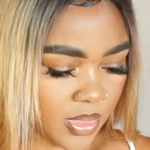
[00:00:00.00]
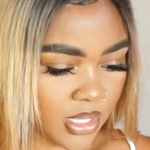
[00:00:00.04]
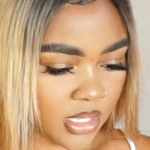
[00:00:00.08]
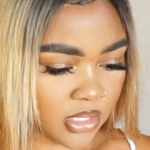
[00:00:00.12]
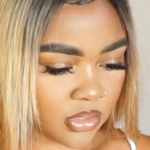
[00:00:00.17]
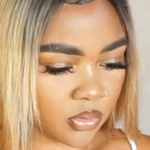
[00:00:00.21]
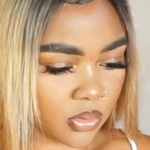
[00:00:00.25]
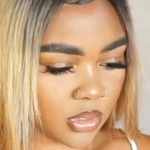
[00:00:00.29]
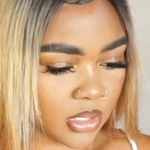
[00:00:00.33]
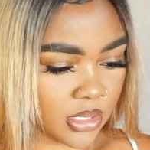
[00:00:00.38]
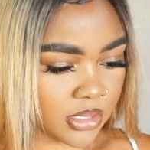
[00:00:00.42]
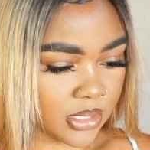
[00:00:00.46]

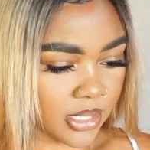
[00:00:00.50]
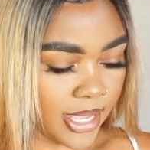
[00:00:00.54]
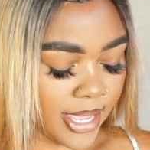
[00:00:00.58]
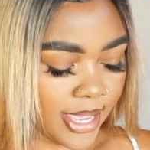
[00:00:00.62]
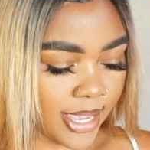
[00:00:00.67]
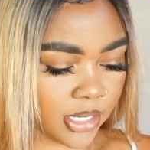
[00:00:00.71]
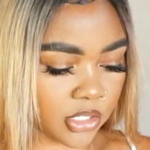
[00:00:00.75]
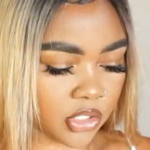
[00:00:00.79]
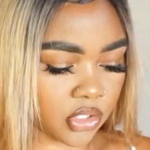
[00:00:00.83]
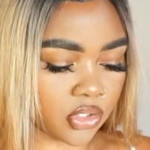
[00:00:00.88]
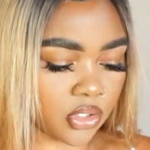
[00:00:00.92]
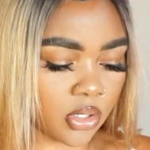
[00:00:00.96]
this one is an
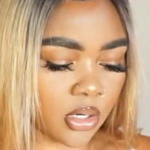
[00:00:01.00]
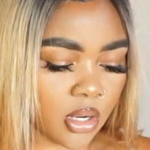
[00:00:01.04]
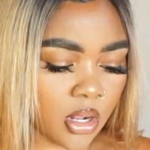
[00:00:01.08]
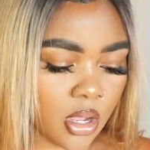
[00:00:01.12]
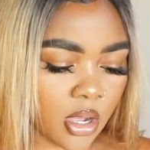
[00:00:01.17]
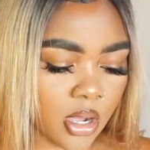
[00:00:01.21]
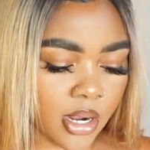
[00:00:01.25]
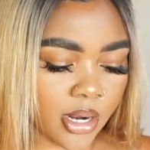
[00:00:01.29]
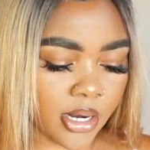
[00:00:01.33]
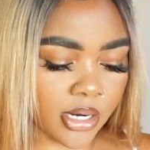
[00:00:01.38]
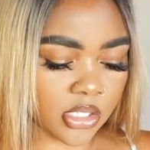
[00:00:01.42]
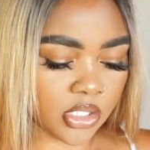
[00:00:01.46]
extra
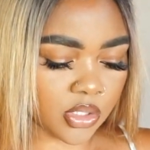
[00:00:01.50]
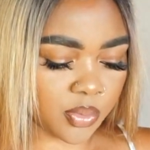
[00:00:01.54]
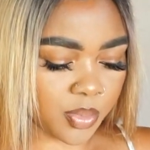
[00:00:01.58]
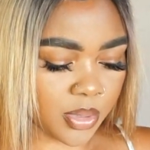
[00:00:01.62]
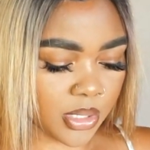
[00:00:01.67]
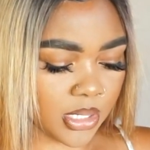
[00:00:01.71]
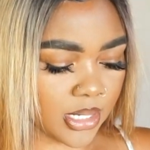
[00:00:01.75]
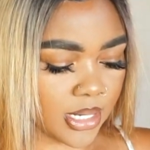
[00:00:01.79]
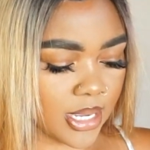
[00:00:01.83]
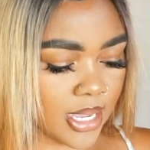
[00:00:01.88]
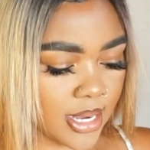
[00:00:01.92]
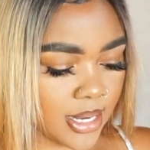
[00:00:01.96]
large
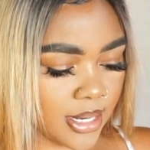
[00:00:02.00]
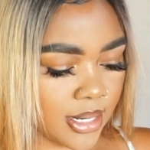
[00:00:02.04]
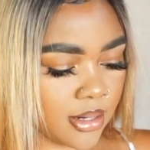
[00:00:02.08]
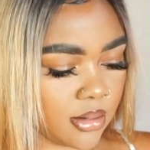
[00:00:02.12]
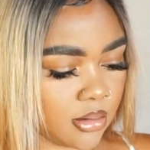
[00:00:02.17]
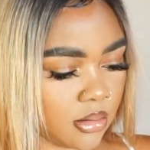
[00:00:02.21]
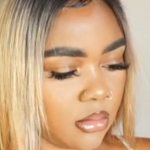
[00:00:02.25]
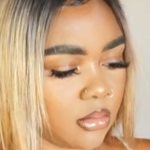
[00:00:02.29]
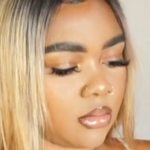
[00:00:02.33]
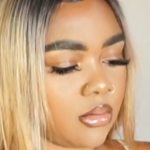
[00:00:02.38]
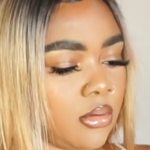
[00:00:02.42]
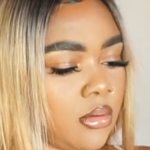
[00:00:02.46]
but i got
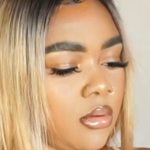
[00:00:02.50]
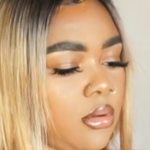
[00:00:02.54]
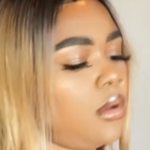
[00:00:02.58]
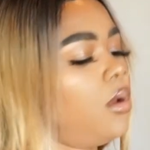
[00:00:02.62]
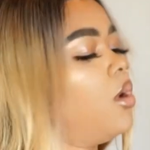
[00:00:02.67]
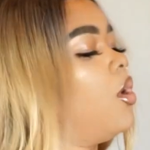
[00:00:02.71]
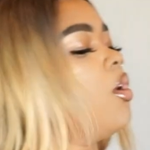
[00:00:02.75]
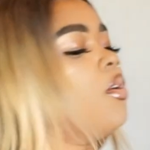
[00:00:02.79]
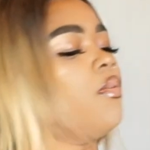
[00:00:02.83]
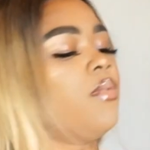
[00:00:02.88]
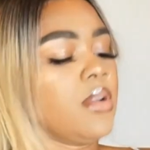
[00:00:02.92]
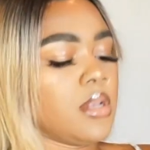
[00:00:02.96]
it
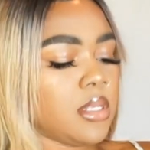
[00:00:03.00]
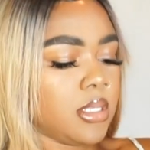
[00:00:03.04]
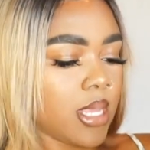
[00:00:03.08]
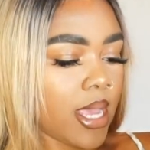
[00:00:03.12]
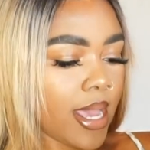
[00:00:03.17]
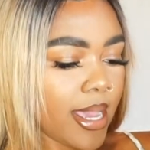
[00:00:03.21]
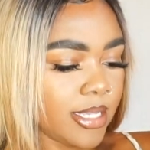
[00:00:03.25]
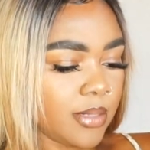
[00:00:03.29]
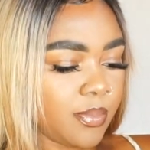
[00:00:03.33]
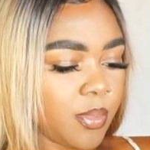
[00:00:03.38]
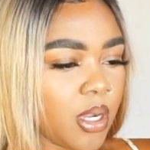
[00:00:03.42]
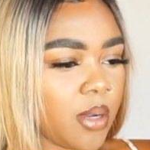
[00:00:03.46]

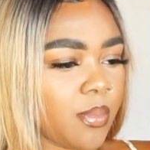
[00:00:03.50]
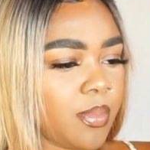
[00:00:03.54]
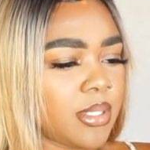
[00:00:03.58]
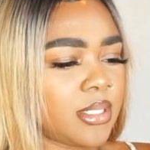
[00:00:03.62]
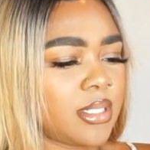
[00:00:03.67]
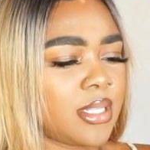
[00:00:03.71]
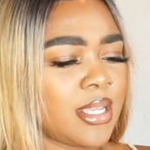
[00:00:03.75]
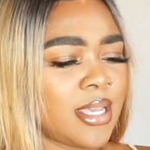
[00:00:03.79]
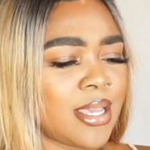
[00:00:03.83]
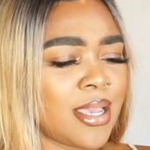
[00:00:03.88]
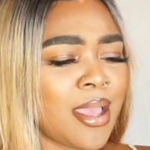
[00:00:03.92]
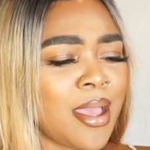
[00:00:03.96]
oversized
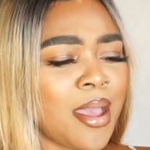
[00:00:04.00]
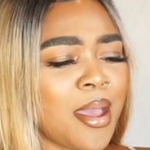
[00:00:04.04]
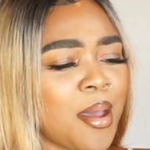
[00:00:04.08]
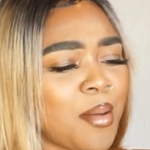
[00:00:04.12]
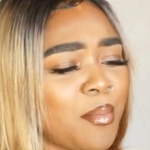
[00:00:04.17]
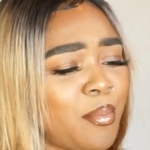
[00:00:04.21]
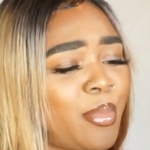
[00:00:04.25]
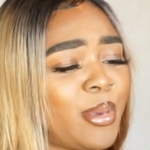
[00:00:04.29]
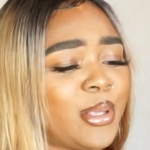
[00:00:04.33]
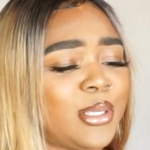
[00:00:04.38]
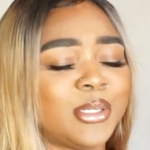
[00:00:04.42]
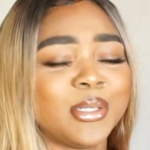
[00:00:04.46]
purposely.
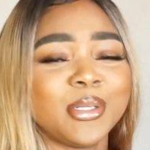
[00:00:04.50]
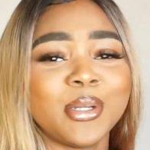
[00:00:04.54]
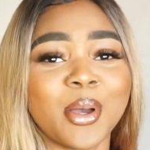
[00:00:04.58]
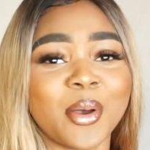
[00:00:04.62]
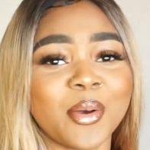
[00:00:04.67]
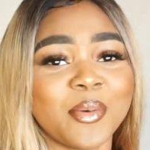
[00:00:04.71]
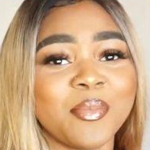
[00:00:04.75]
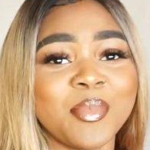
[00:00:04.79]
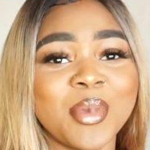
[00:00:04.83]
But you know